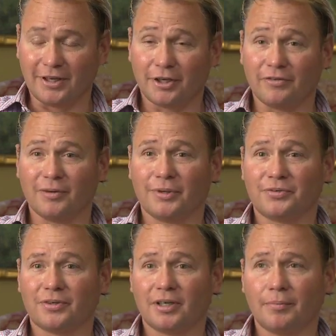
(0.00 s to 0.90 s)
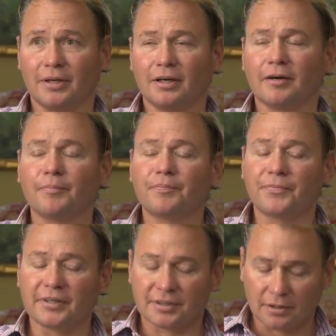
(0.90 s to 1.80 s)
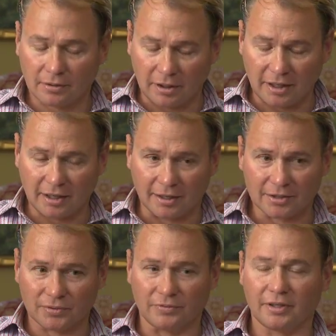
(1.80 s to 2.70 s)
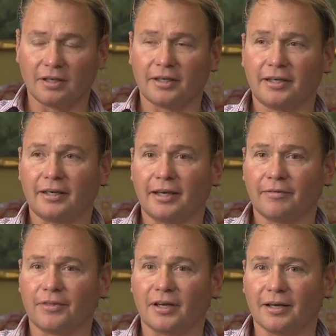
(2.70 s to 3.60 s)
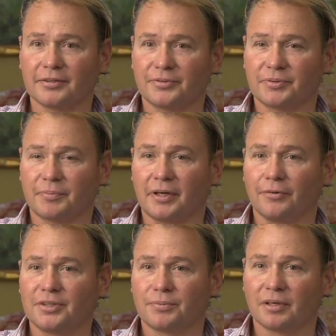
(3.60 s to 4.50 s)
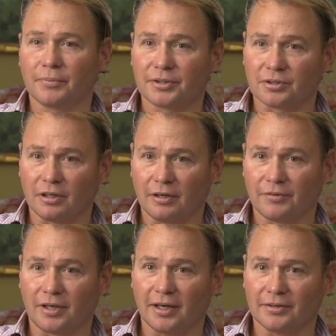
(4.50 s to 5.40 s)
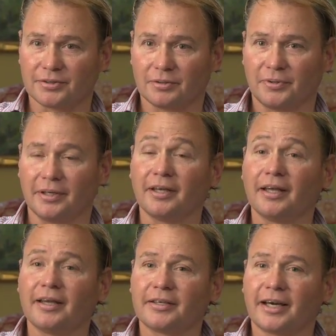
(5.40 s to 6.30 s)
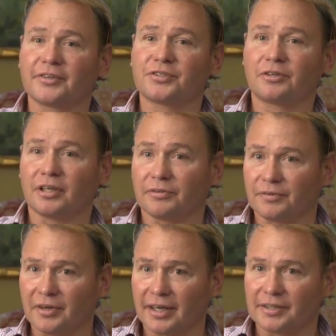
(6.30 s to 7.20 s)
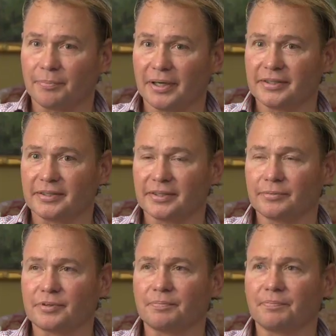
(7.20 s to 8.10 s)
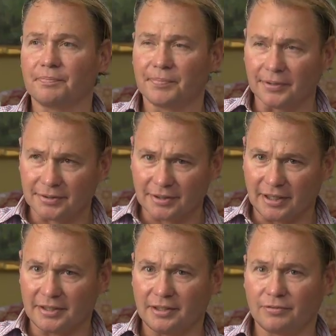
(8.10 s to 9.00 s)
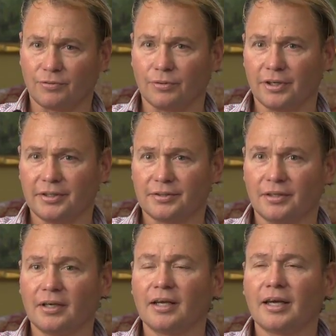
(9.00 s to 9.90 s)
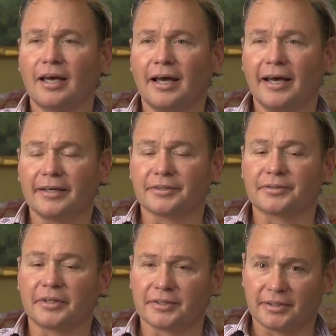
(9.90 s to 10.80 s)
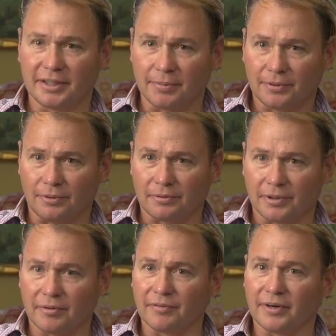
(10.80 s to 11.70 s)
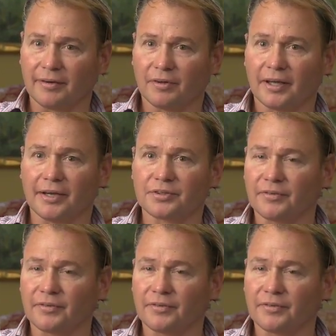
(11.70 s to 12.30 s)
Thank you very much for coming. It's a great house. We're very lucky to have the house. It was always been a much loved house, so we kind of start off with a nice basis. It was built in the 1840s as a typical Greek Revival house